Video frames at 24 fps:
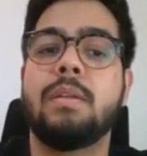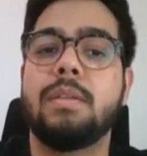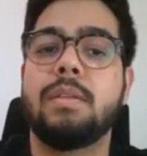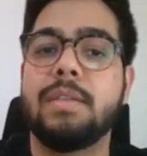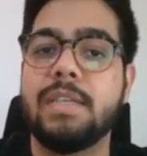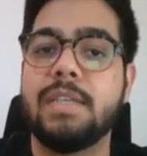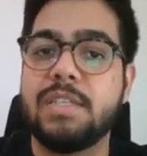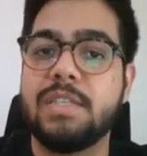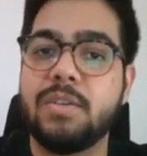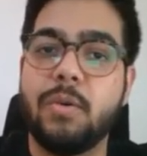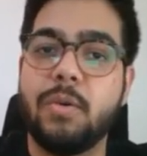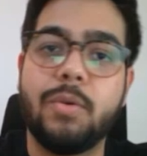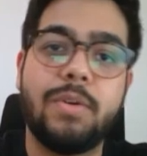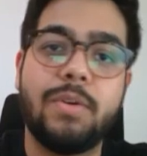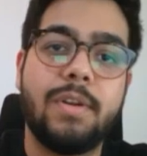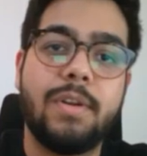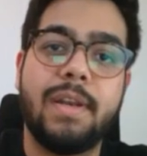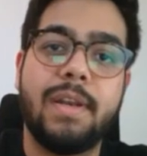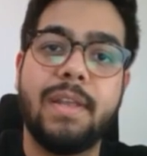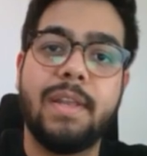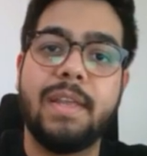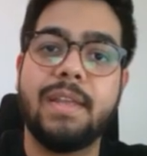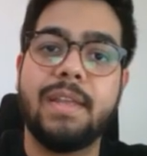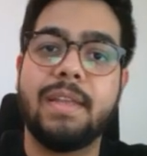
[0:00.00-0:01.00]
This core
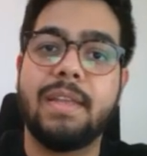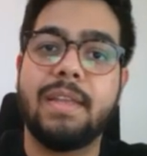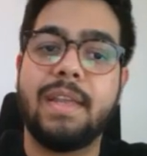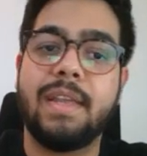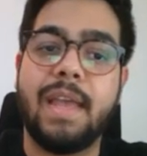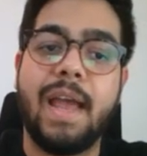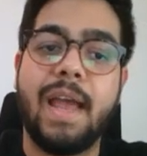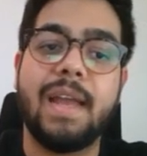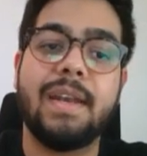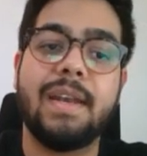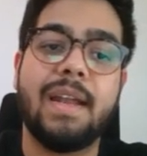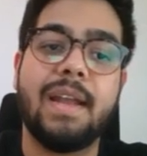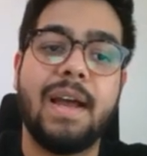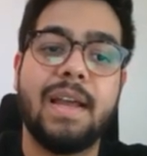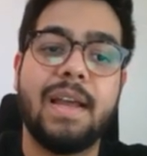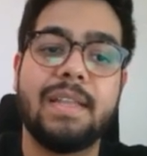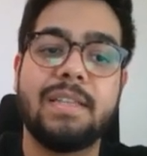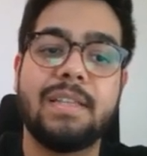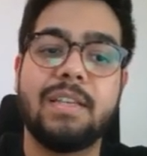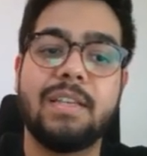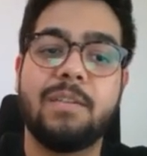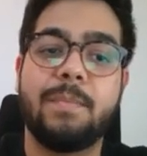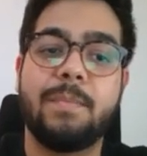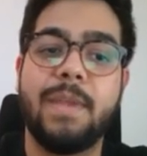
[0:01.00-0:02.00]
training can
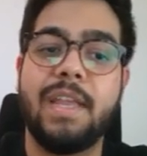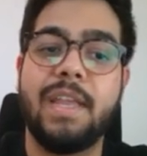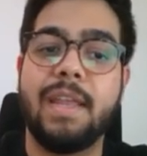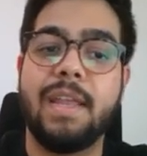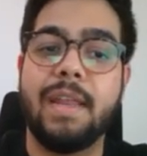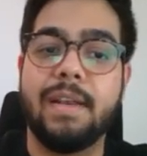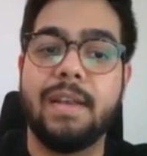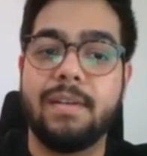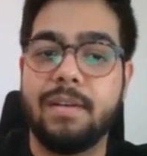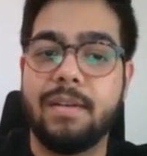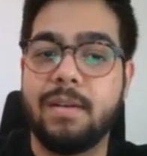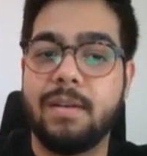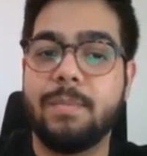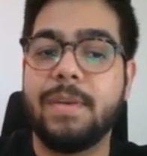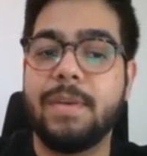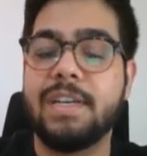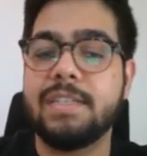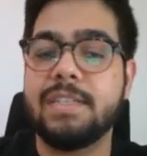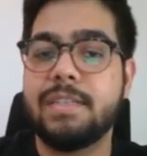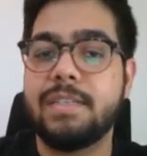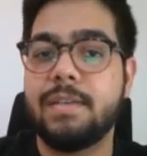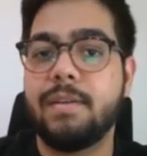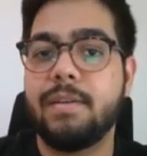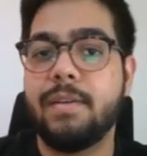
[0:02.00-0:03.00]
either be internal
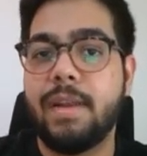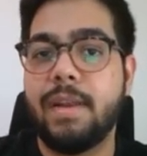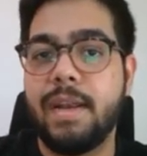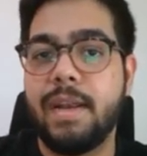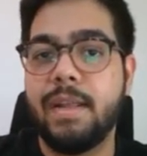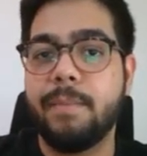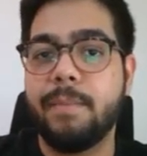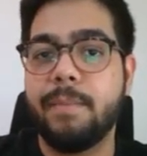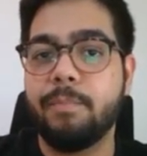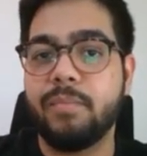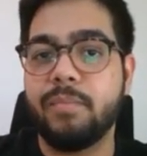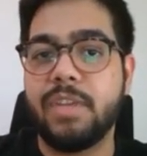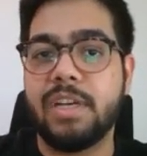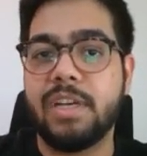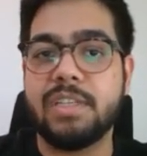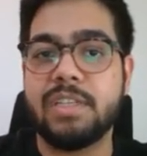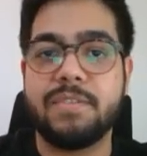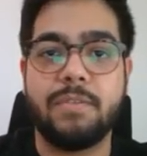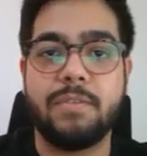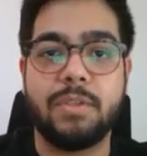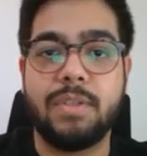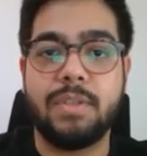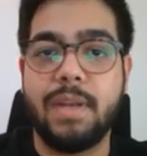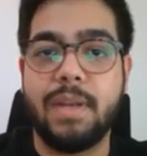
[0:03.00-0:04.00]
medicine training, that is
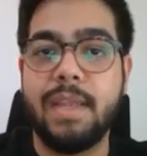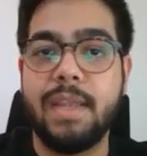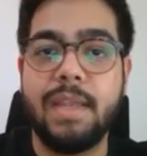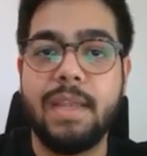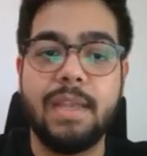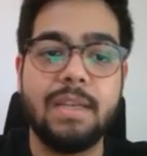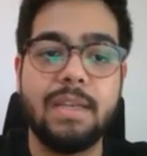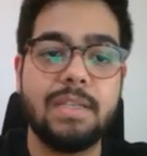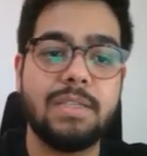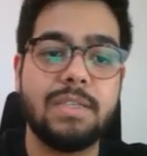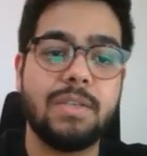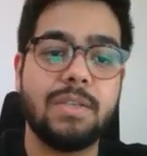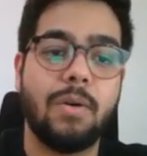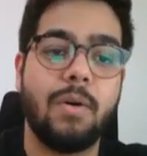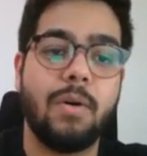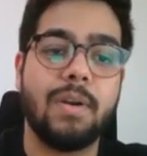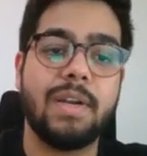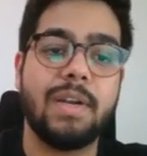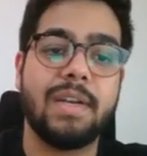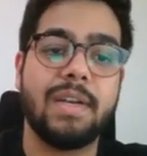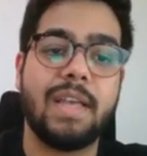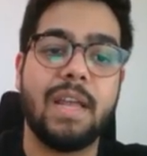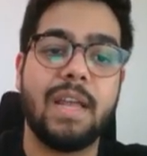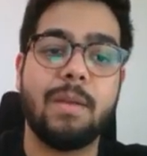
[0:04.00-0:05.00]
for three years,
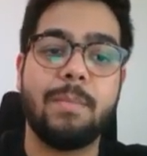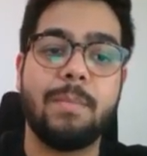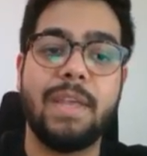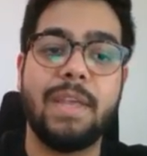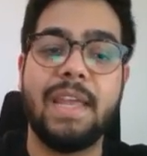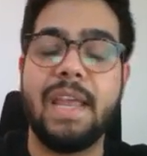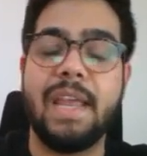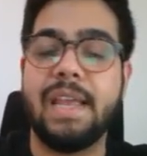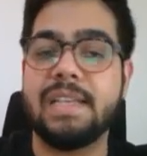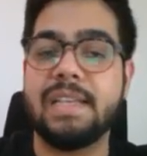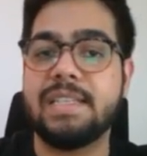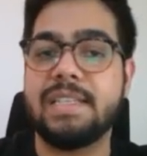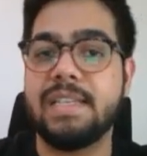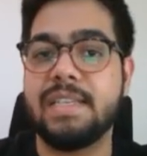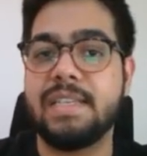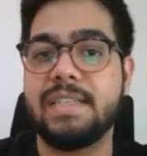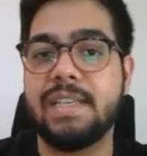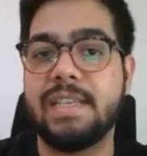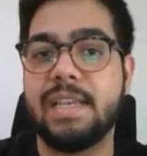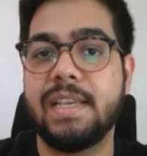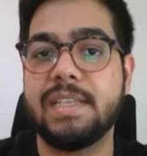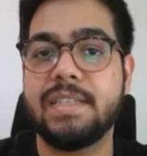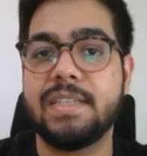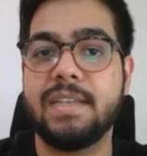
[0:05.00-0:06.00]
or it can be
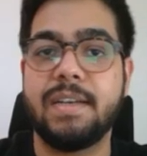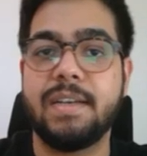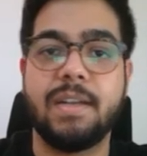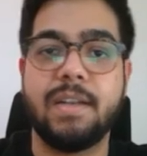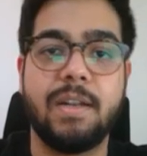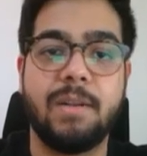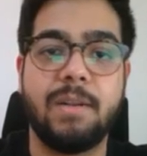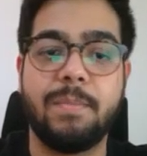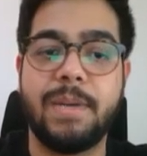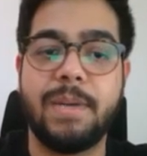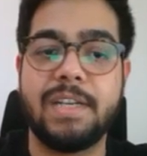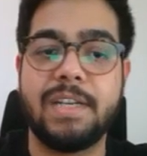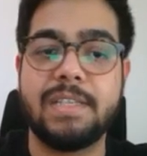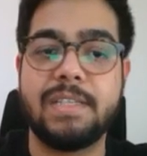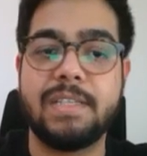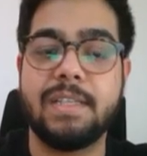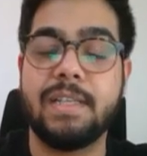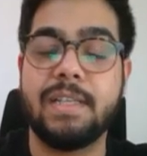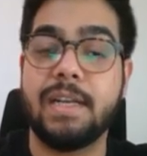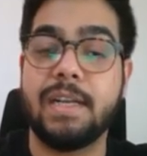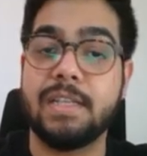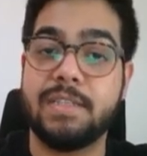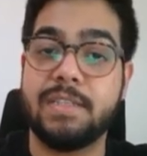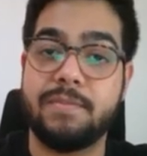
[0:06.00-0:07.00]
ACCS internal medicine,
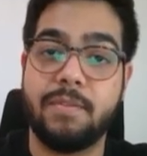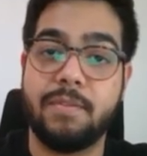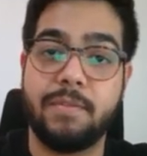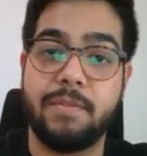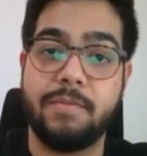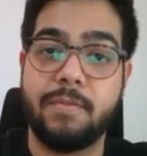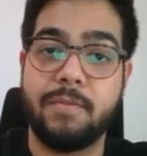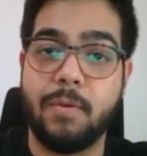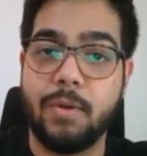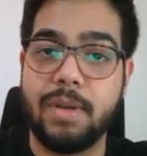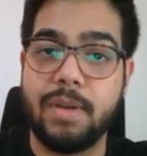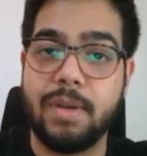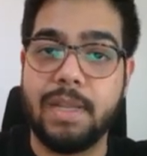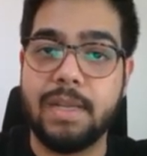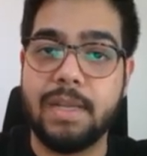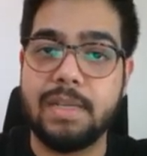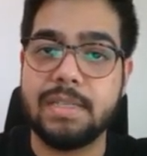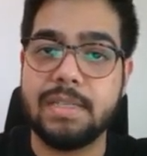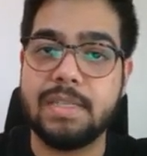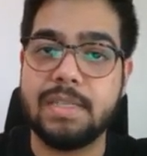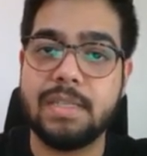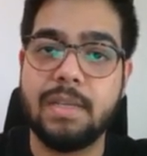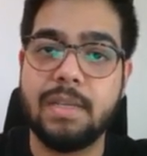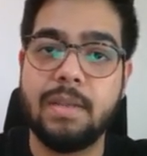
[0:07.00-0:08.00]
that is for four
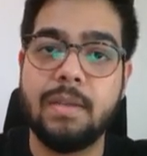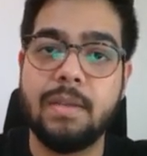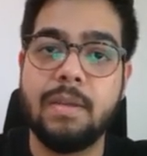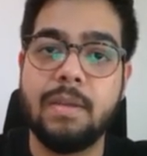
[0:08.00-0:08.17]
years.